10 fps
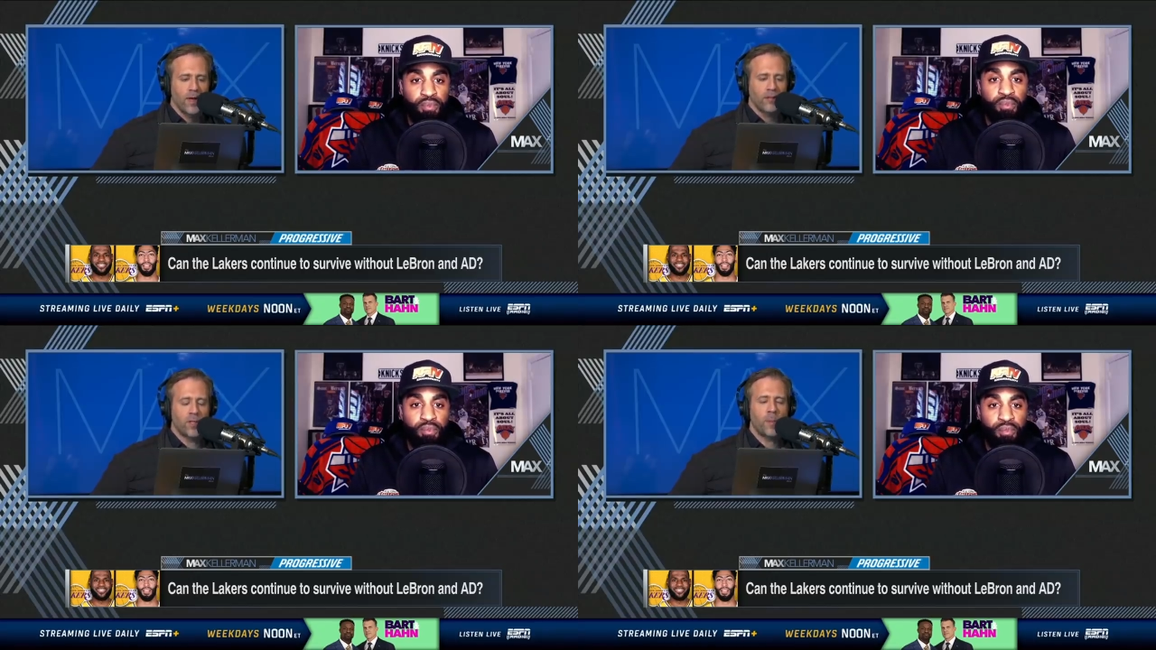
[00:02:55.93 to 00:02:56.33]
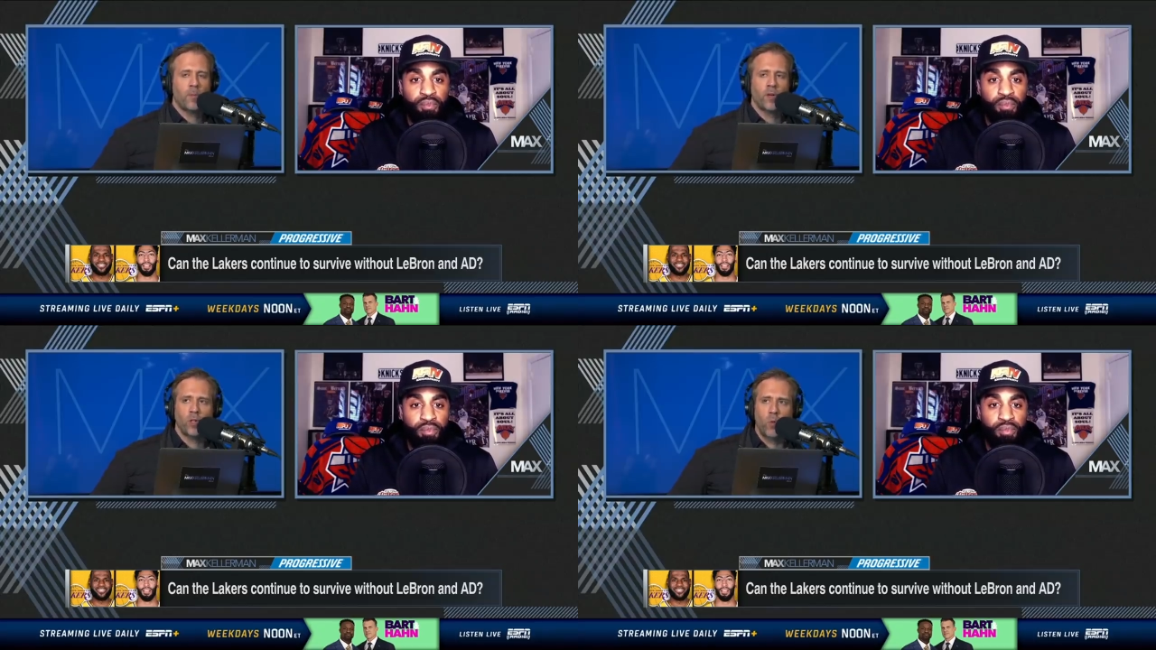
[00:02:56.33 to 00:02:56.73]
Speaker 1: CP,
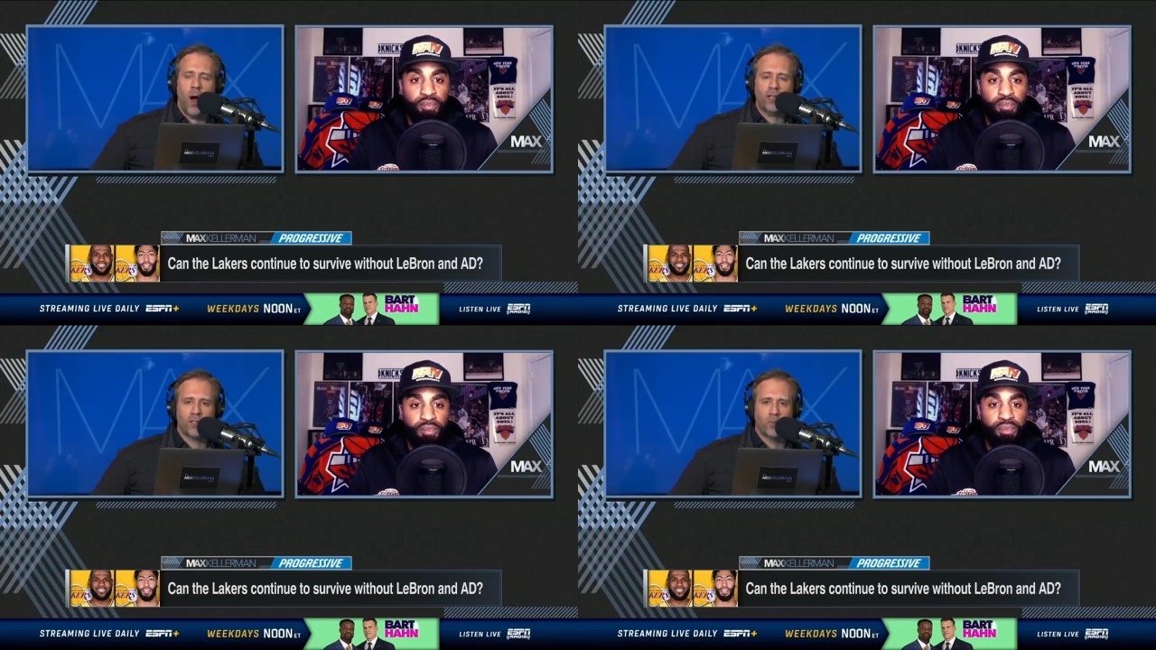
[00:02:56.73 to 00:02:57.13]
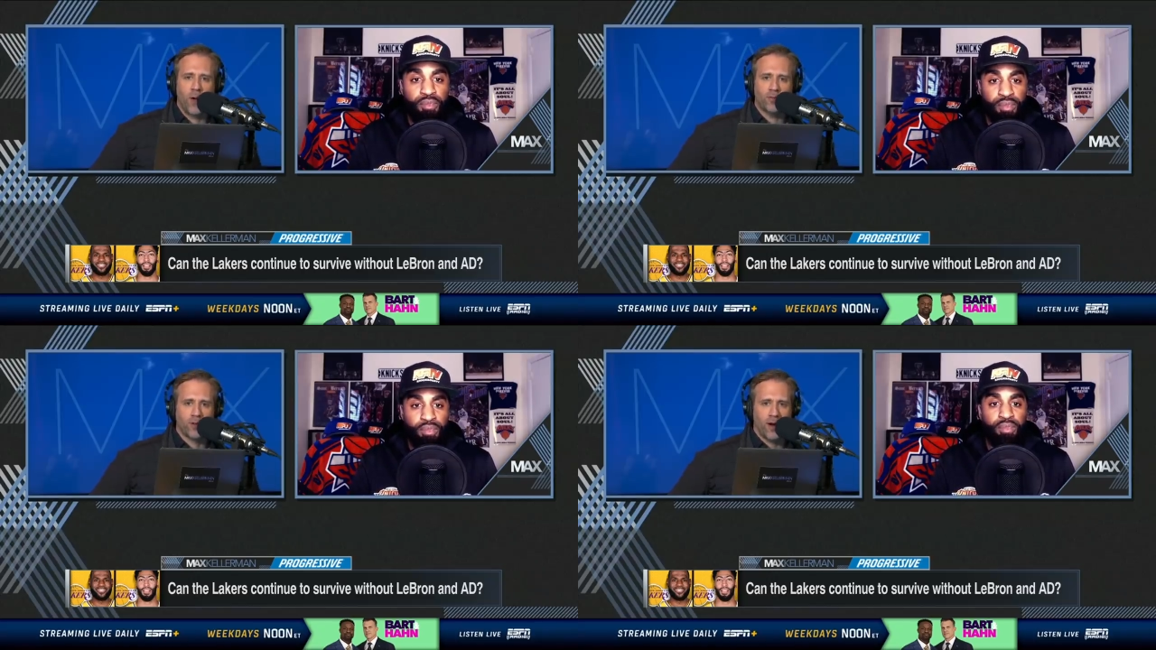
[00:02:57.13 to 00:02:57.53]
when you watch these
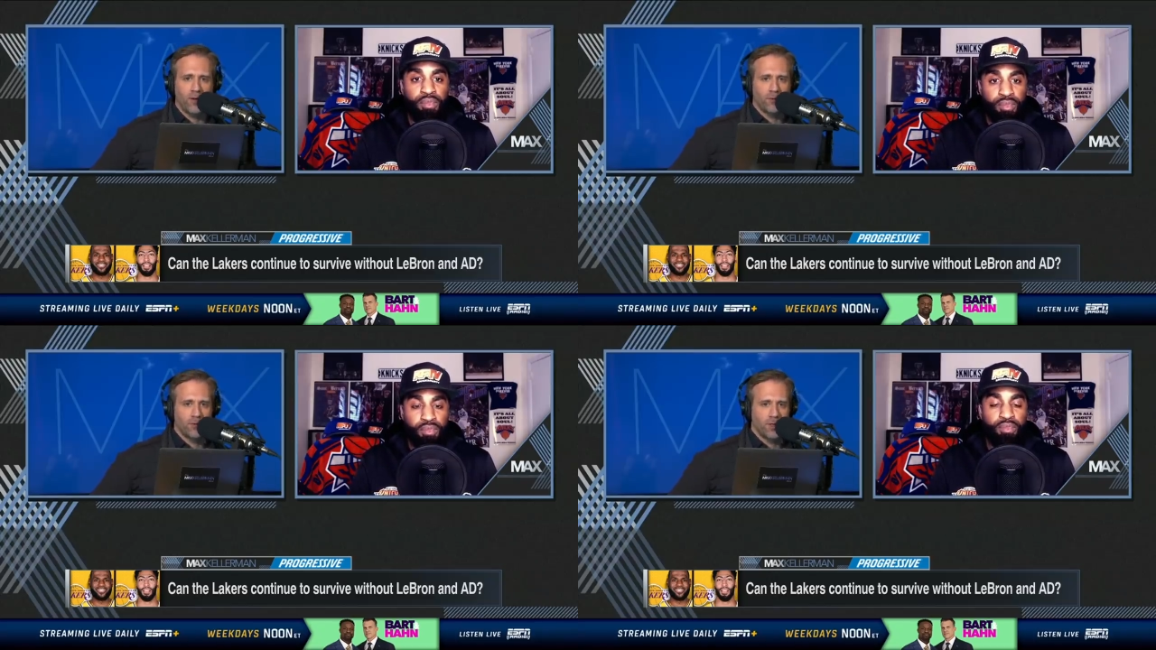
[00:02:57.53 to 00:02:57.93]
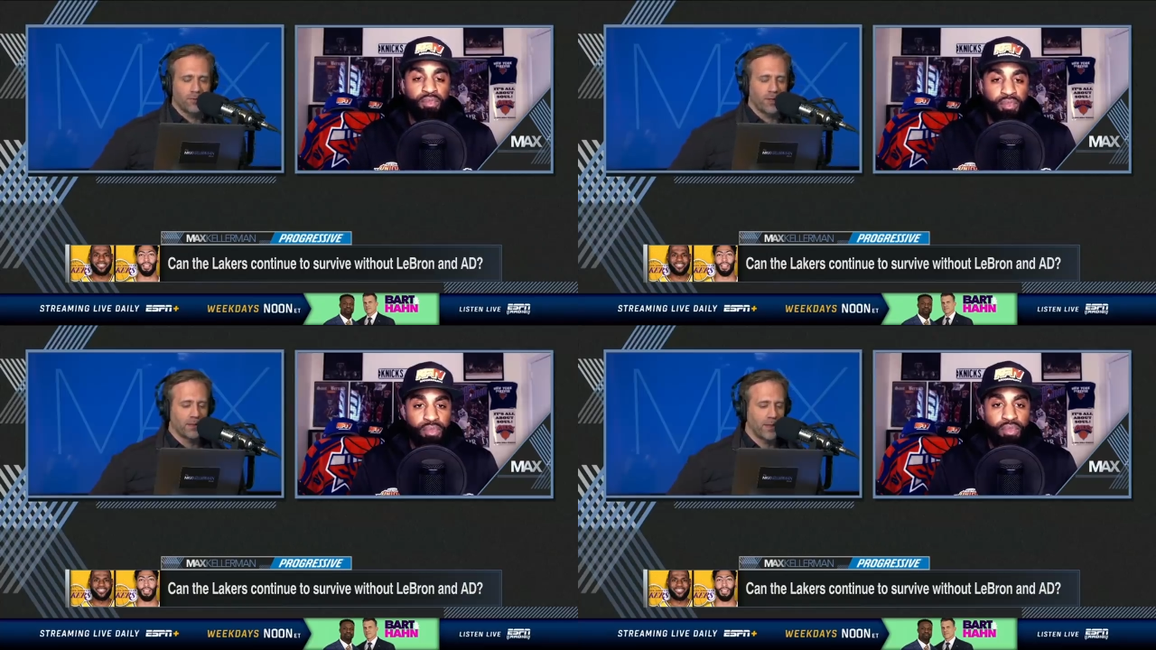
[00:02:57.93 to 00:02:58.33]
Western Conference
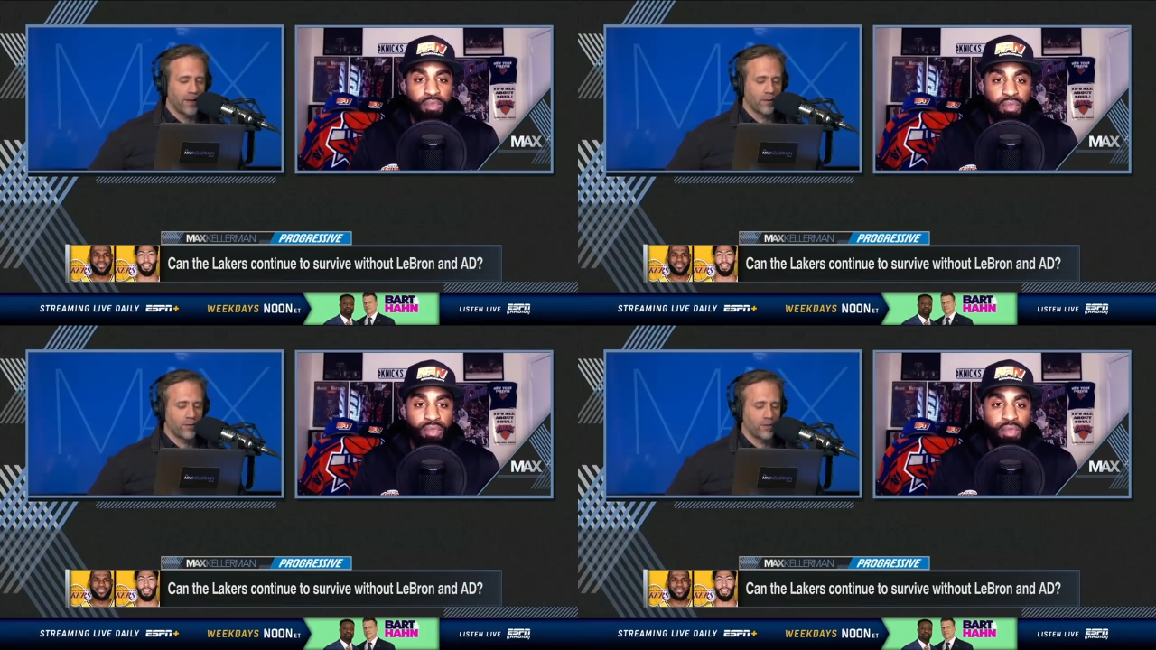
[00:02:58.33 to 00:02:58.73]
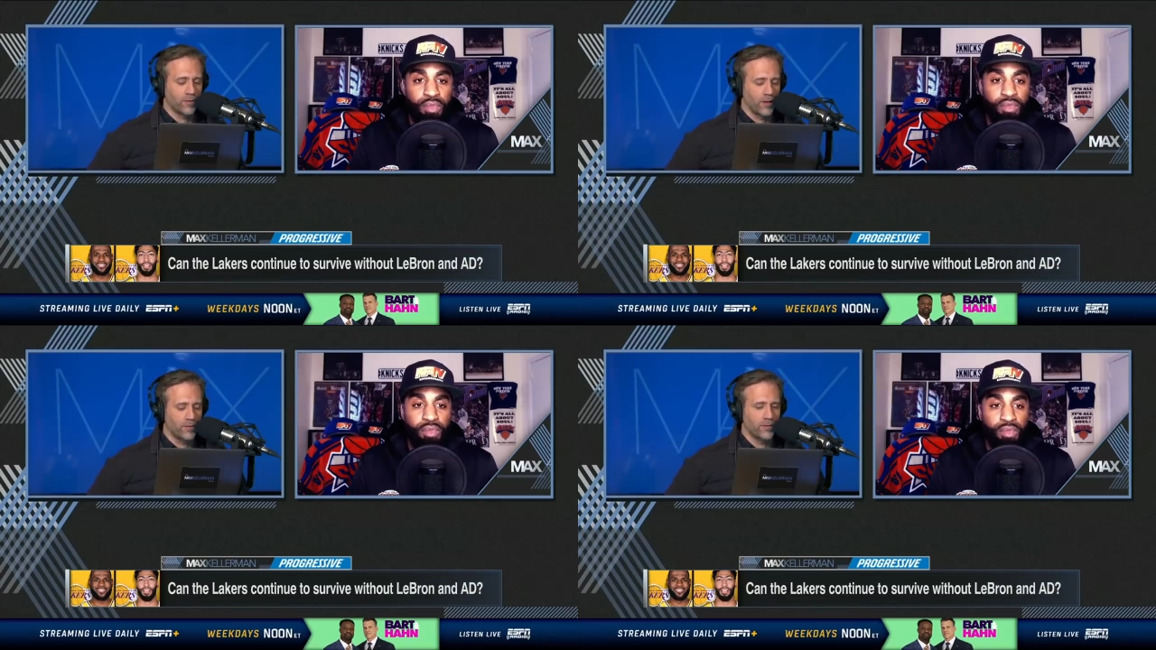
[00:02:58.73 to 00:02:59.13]
teams like the Lakers, the
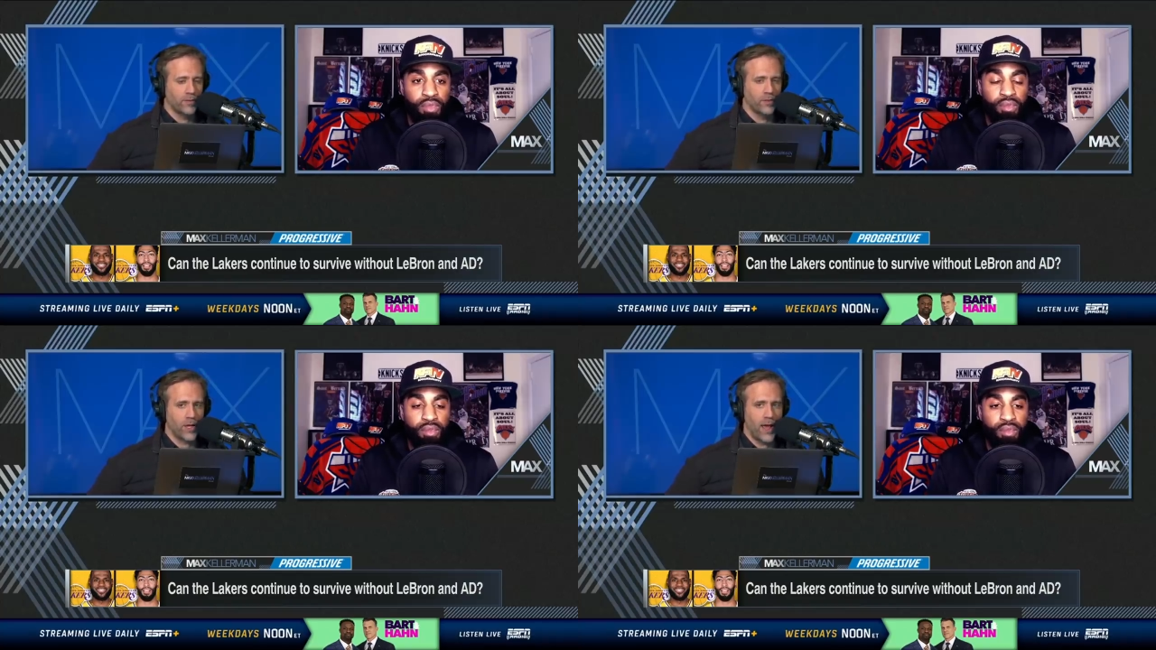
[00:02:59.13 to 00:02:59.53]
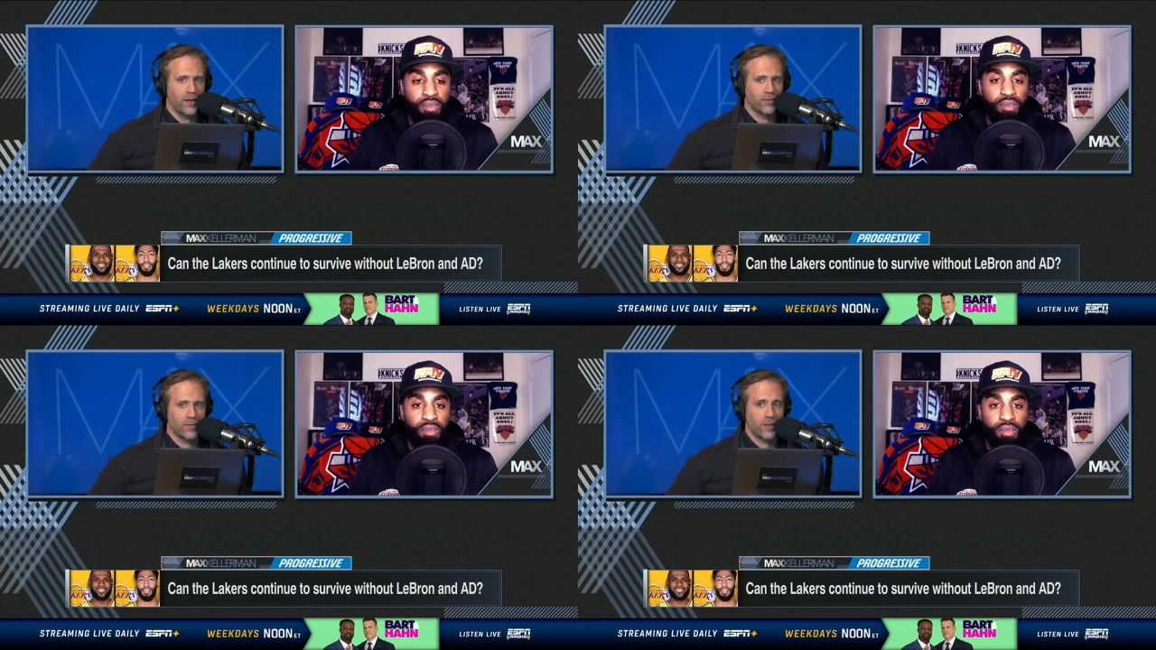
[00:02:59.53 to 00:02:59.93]
Suns, the
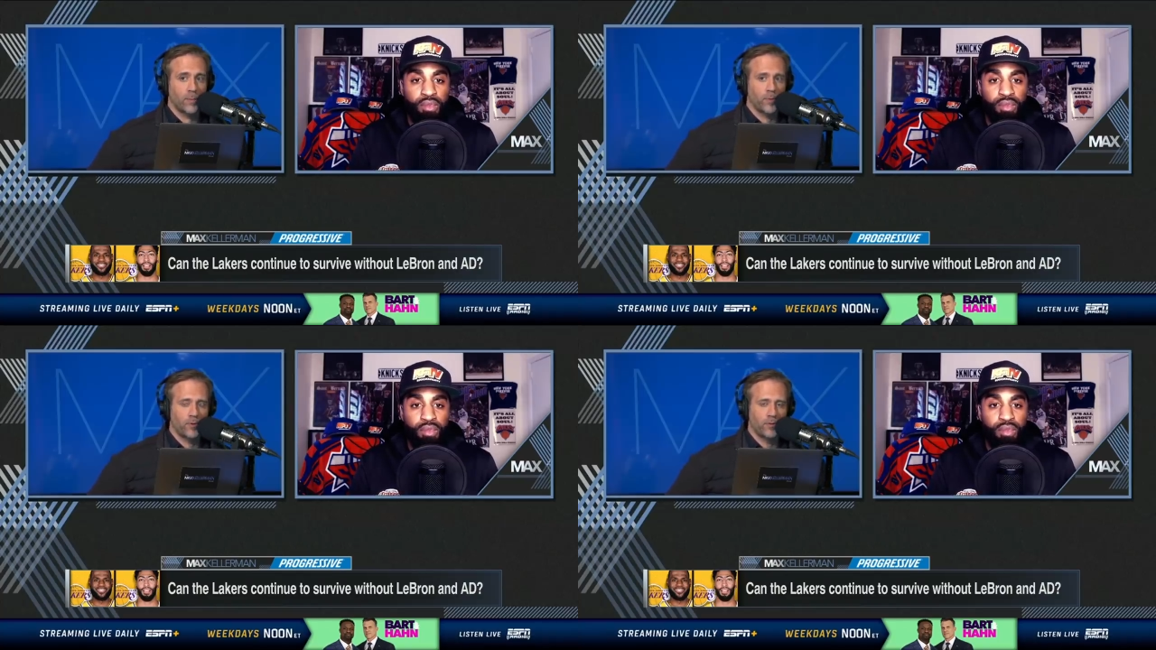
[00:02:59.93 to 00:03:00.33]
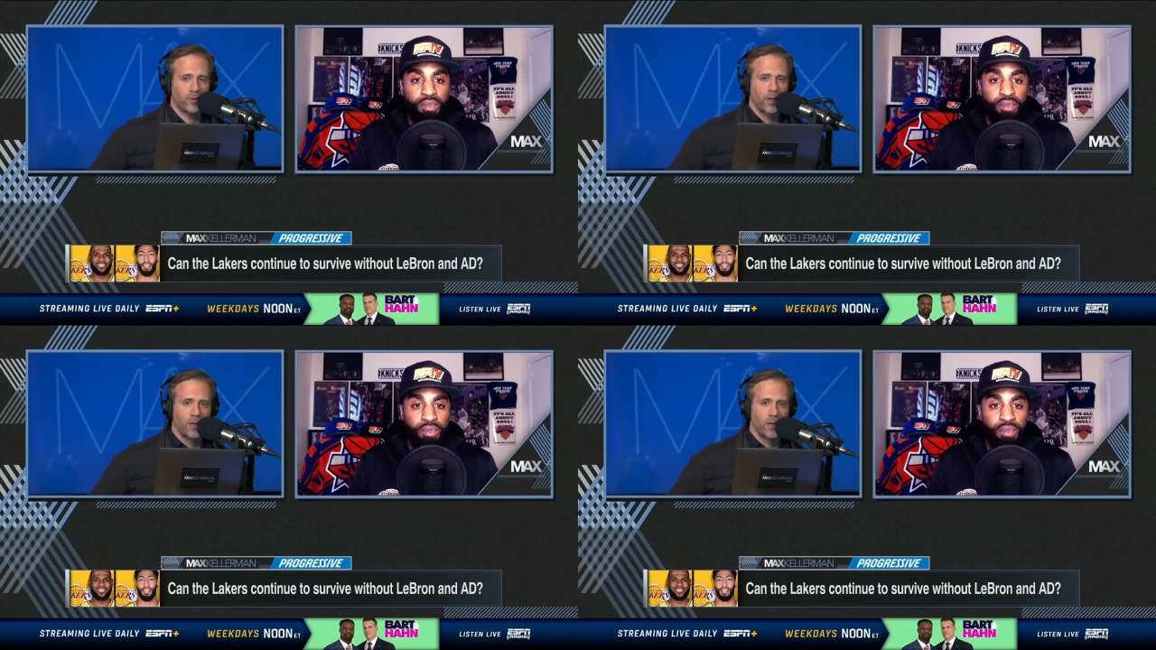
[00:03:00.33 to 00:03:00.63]
Jazz, the Clippers,